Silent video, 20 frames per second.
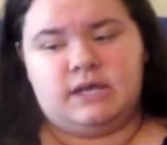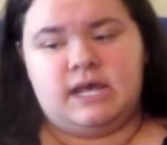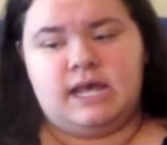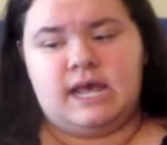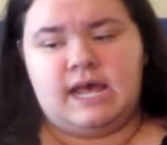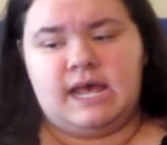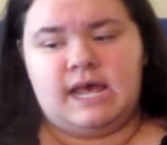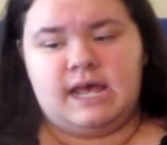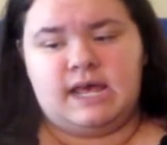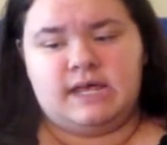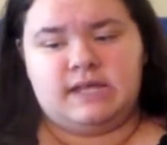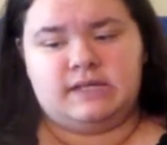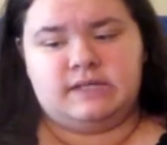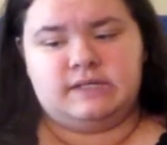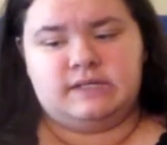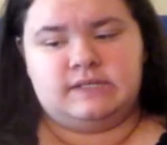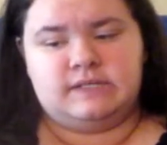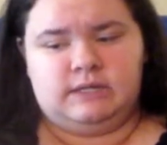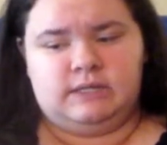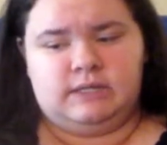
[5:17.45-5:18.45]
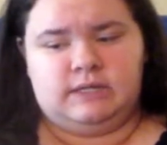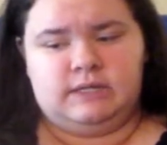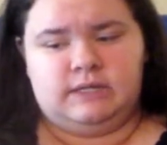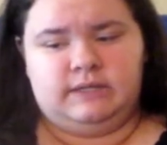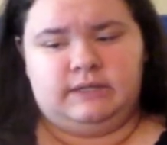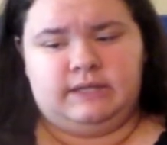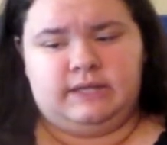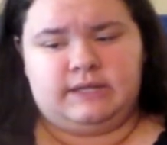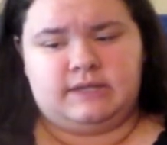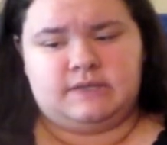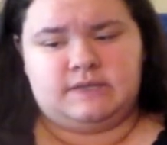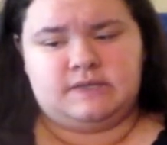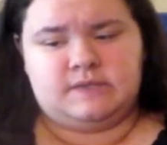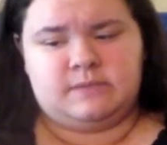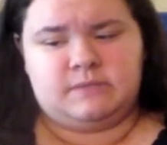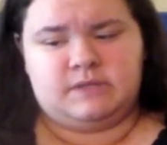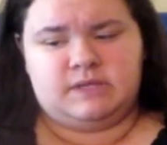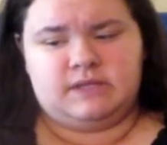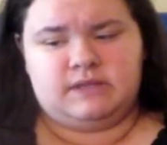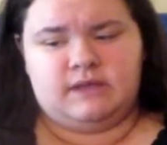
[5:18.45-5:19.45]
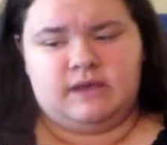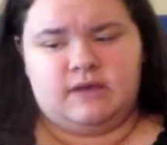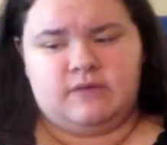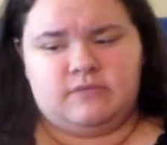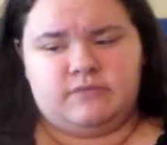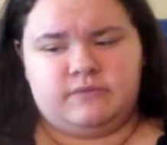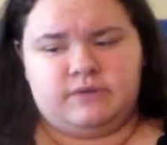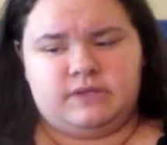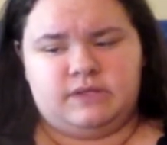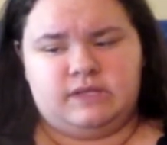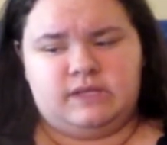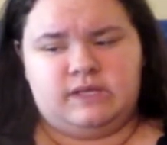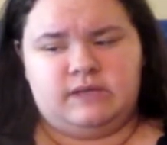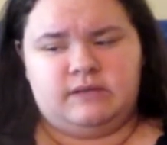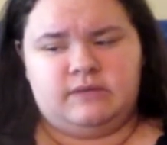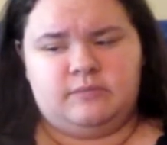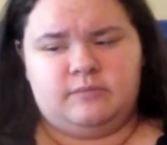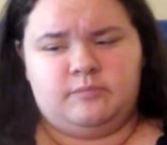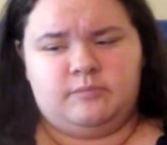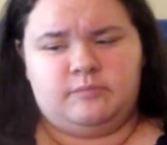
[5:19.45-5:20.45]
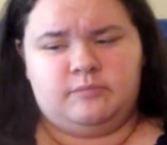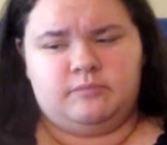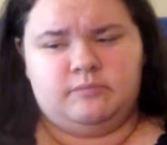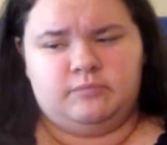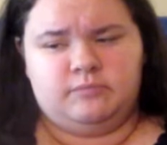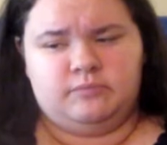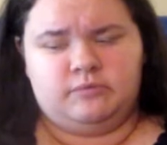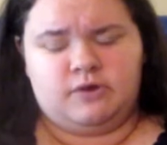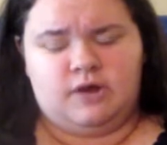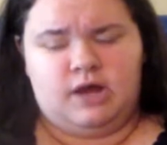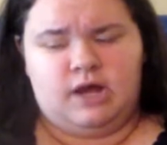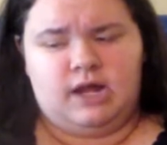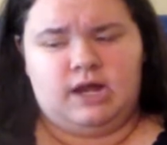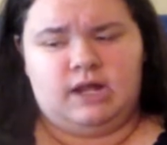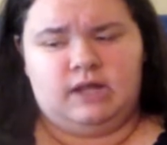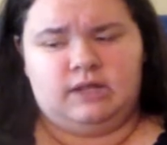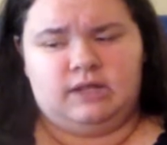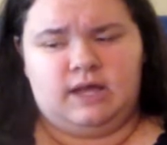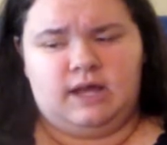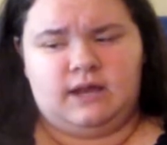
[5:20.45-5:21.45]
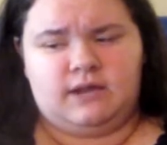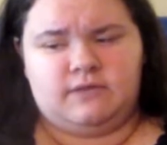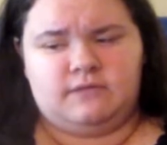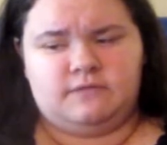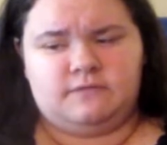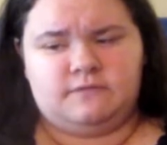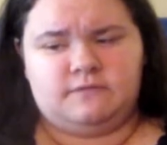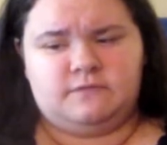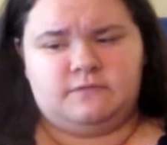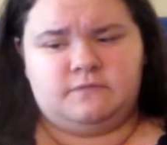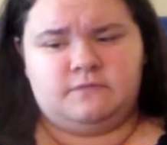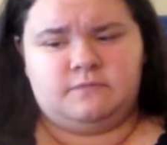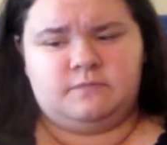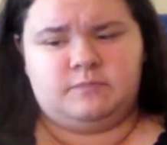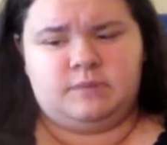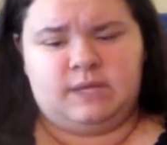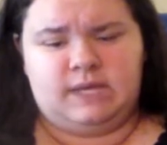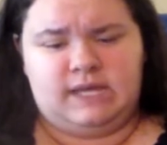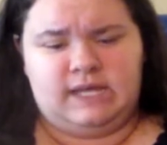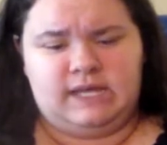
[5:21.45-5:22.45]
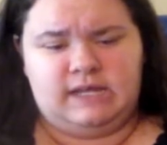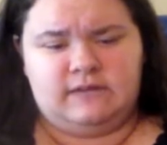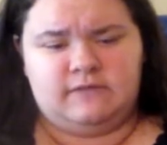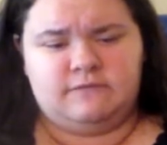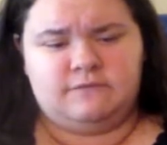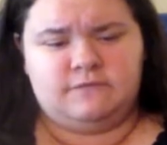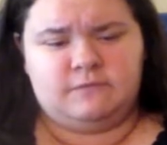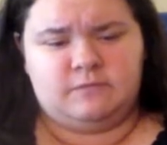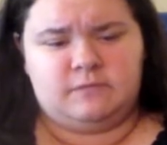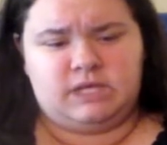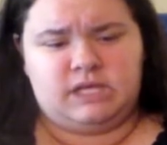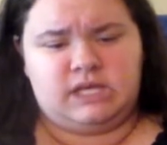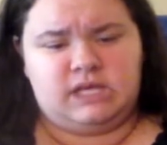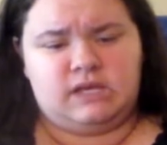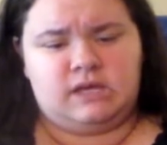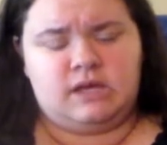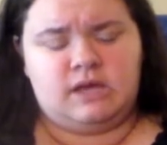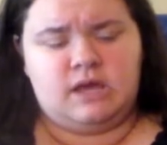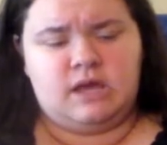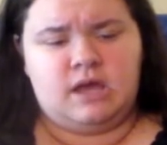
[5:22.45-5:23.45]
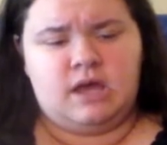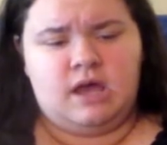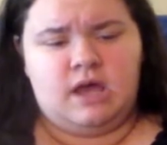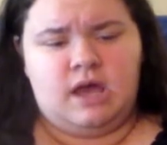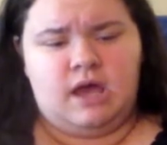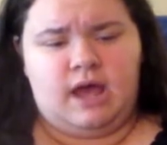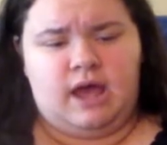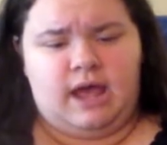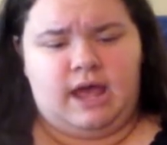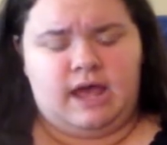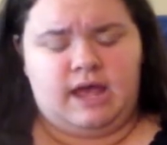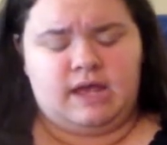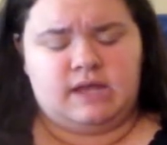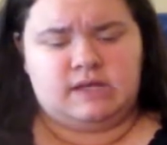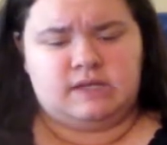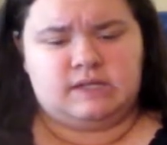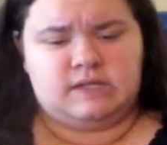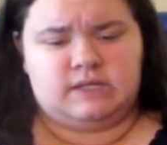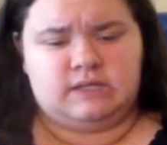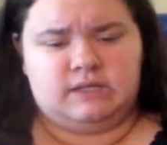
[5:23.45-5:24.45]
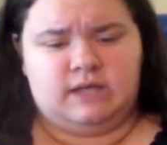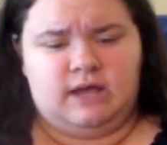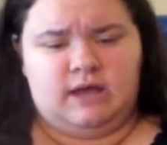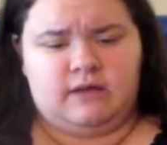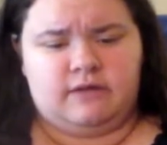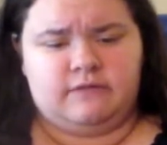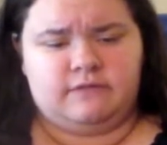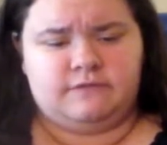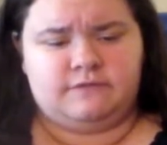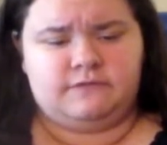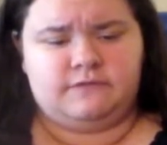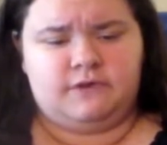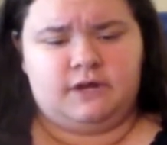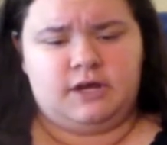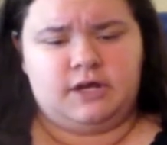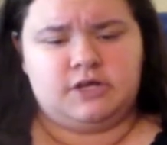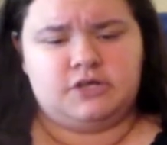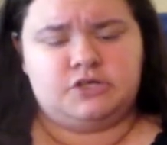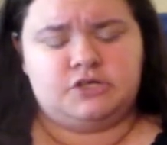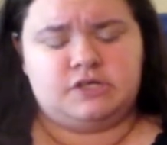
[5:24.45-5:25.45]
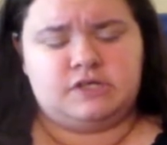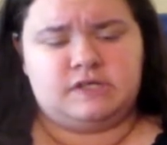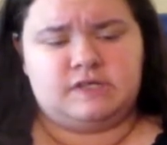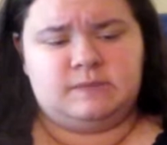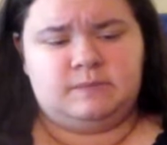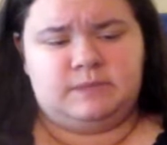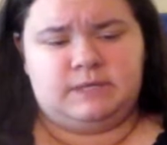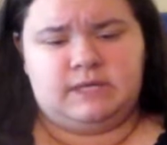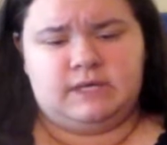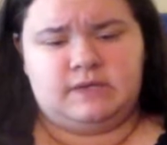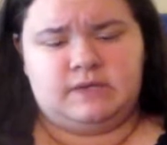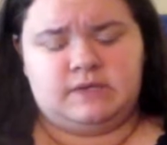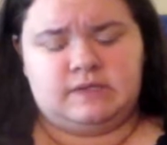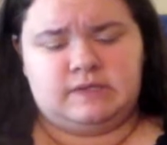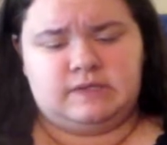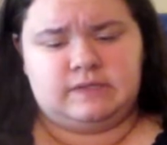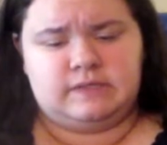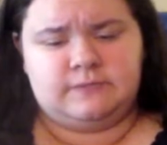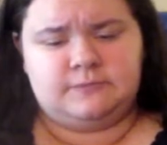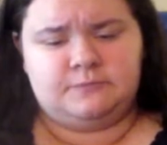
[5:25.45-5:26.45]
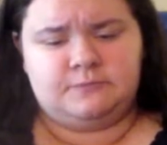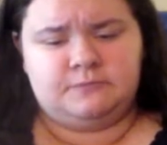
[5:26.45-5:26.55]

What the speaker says: And that is something that really brought a lot of pain for me and a lot of harshness, because